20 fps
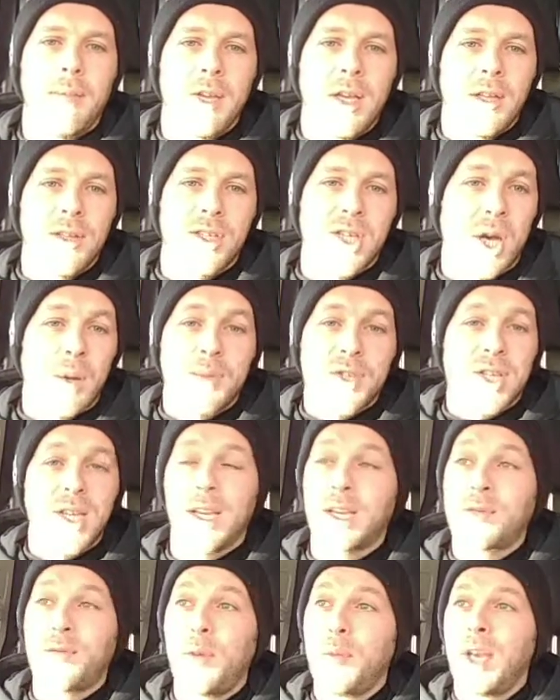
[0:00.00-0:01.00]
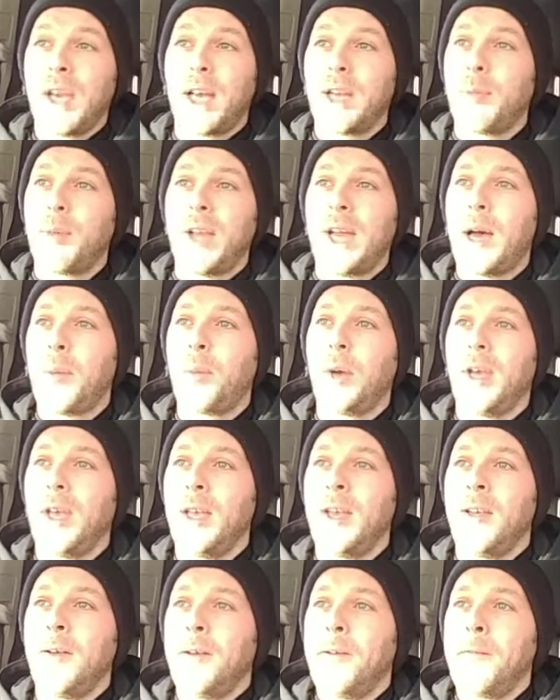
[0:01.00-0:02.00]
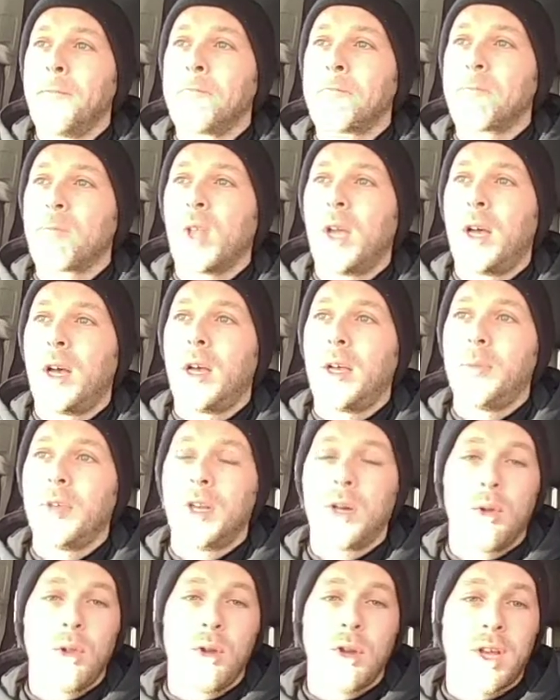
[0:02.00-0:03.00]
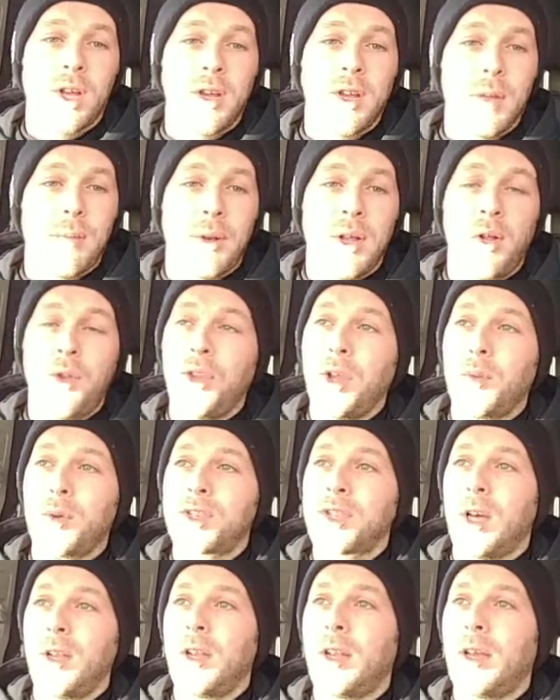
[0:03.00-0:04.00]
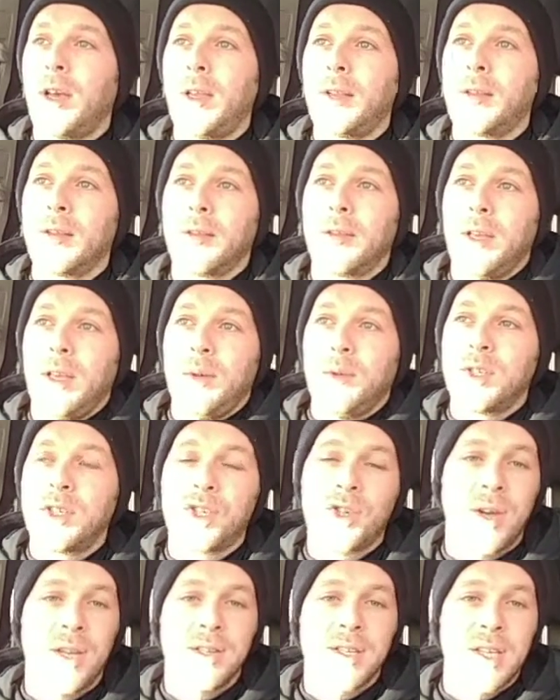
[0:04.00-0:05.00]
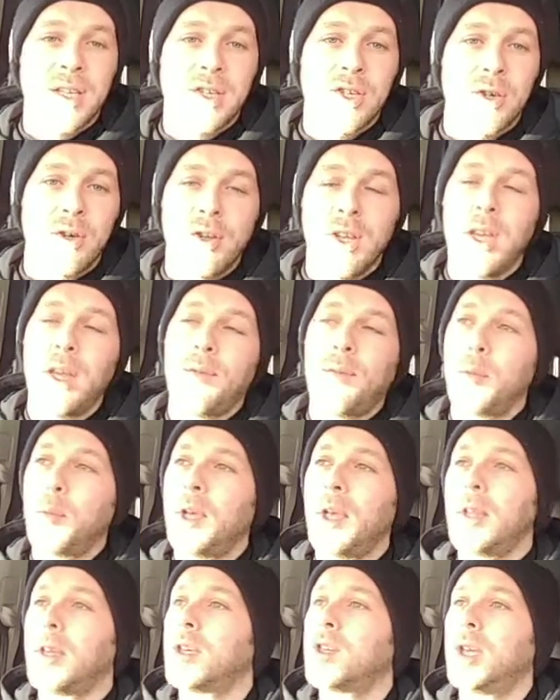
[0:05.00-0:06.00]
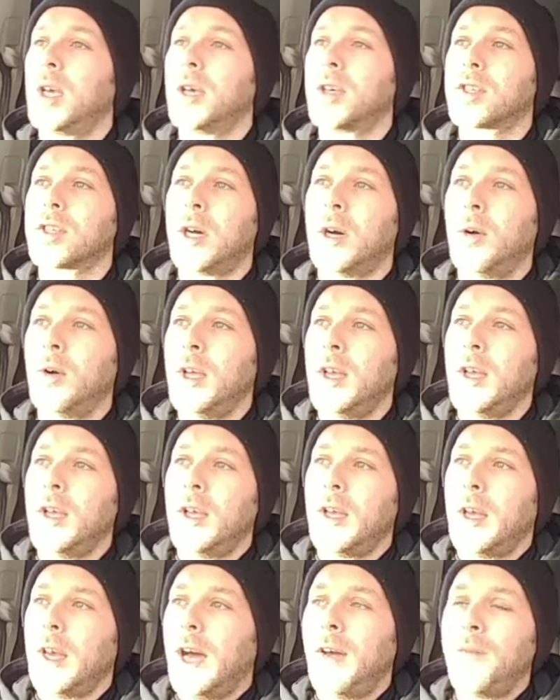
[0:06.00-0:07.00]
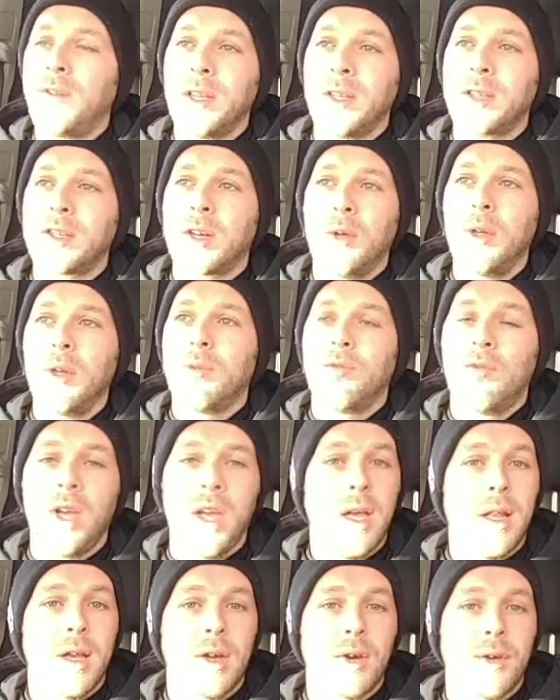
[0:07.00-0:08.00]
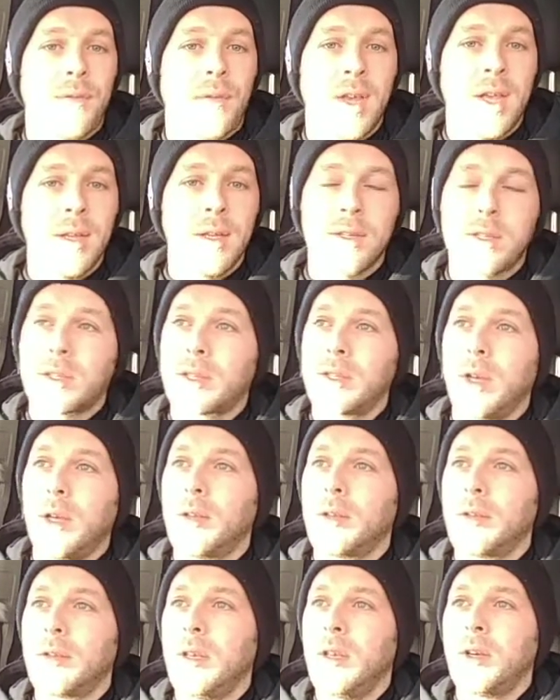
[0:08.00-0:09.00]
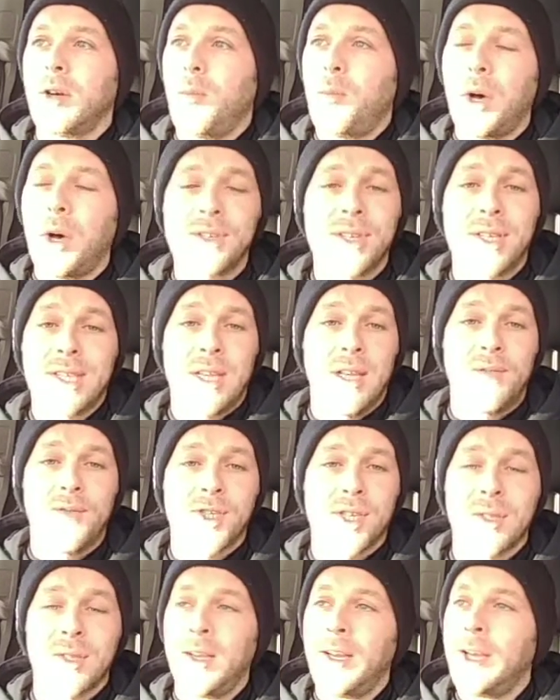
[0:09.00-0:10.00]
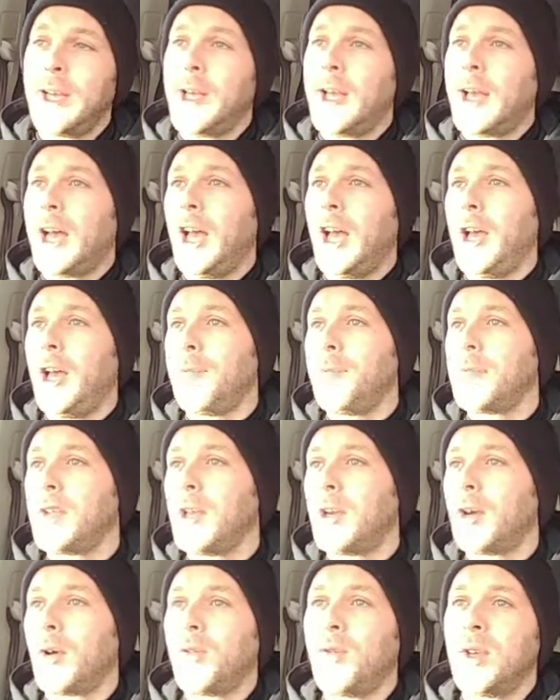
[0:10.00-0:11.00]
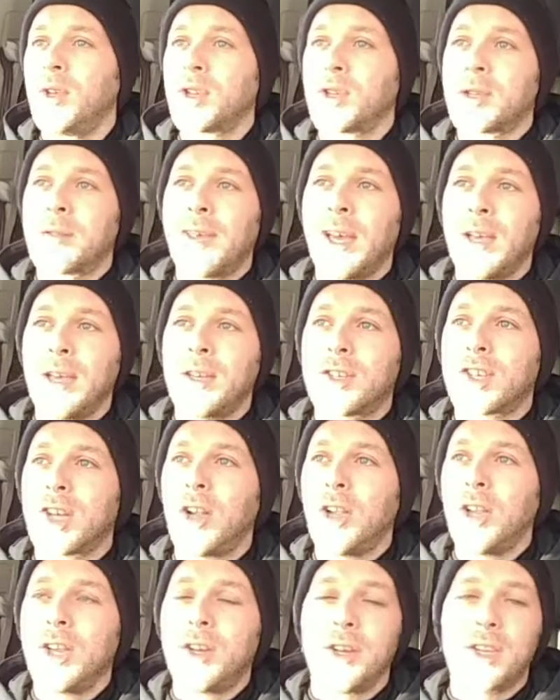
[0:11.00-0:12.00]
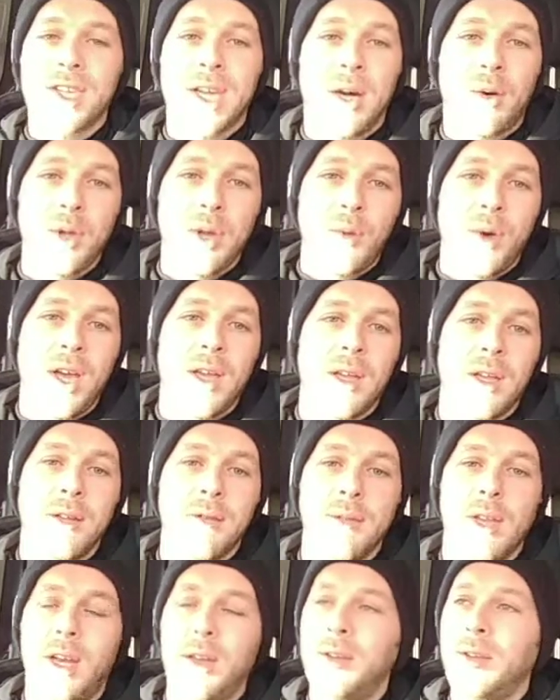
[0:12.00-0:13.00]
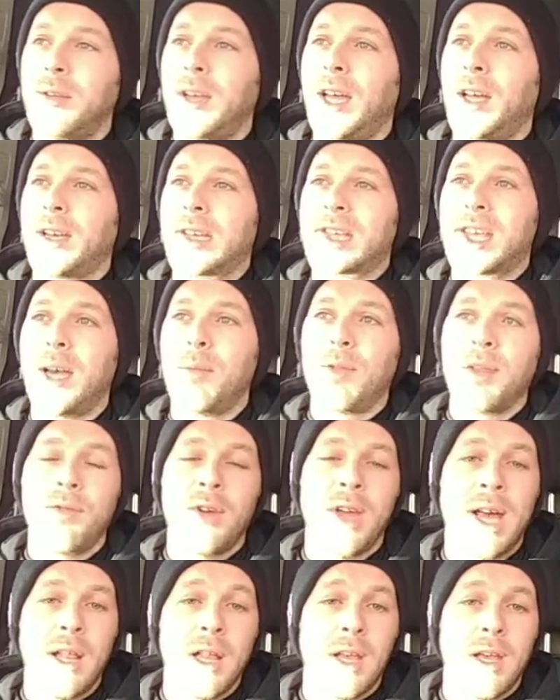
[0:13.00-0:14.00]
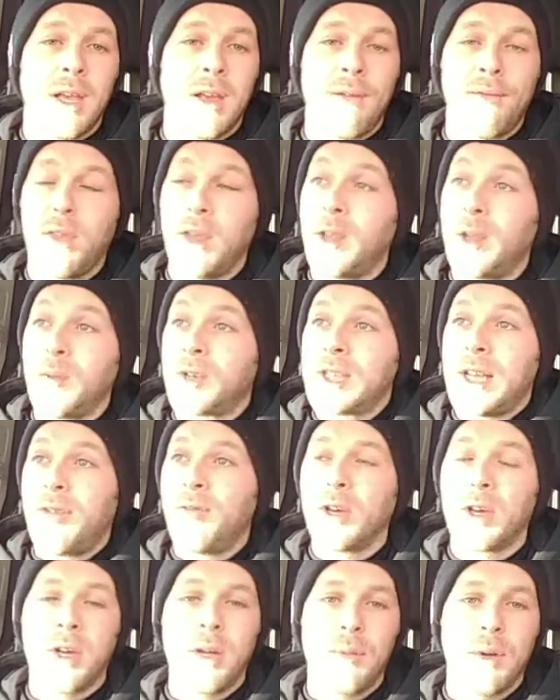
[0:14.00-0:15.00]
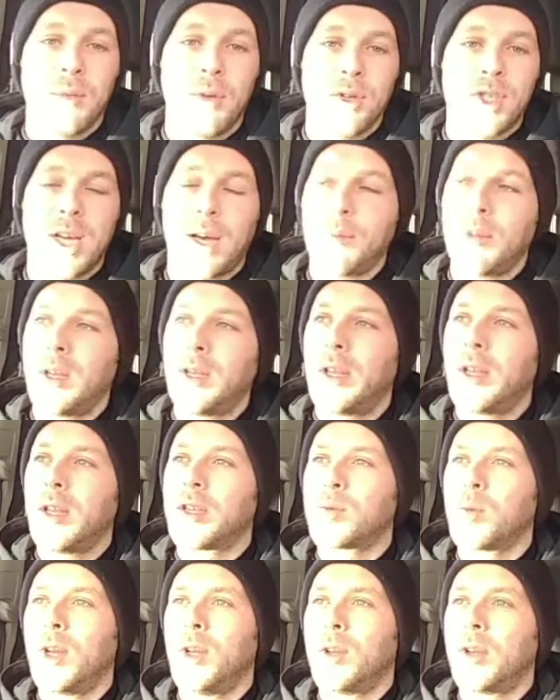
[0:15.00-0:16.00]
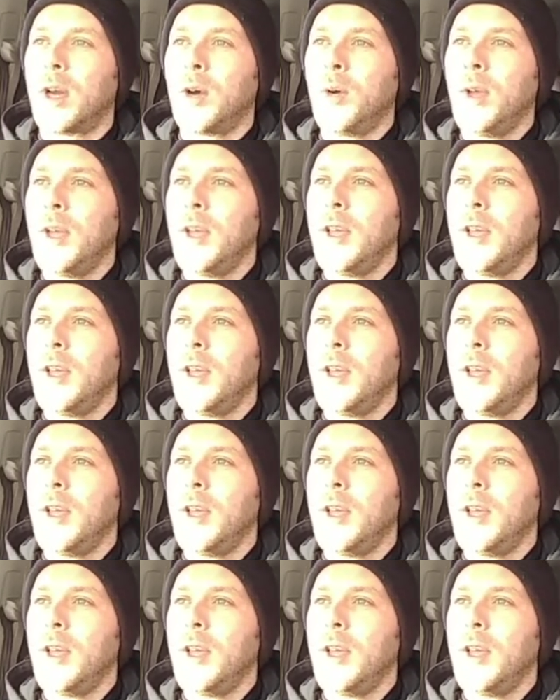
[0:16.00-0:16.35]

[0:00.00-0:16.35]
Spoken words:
Top 6 for me, I'd have been happy. Looking at the build that was on, and it was a transitional year for me this year, so I think there's only really good things to, positives. If you just get your saltiness out of the way and accept the reality of that there was never going to be much happening in this window,